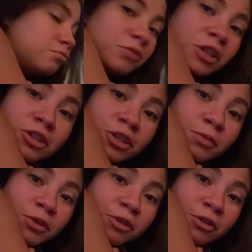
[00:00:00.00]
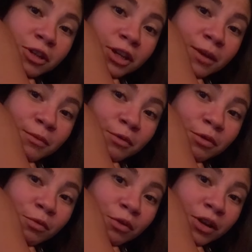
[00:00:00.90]
He's just been looking at me
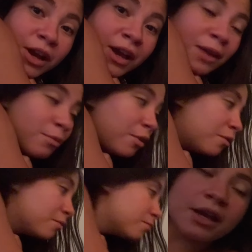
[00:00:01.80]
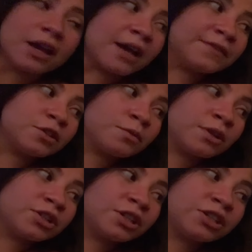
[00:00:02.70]
with one eyeball. I have to go
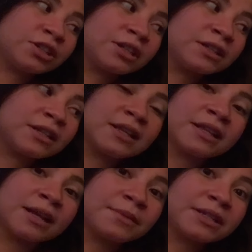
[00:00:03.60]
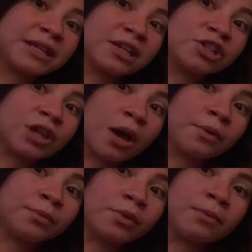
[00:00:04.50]
wash dishes and then I'm going to take a shower
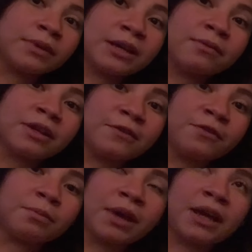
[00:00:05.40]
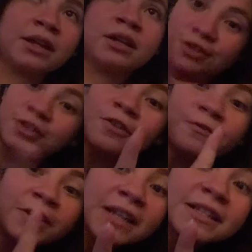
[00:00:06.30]
and probably get ready for bed. Don't
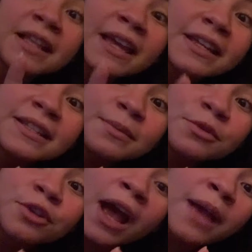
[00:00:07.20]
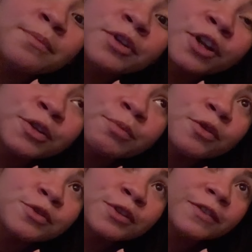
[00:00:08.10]
forget to like and subscribe. Put on your
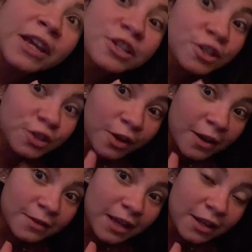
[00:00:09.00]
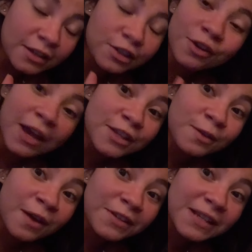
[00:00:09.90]
post notifications so you guys so you guys know
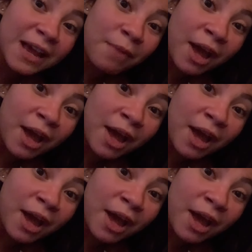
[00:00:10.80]
every time I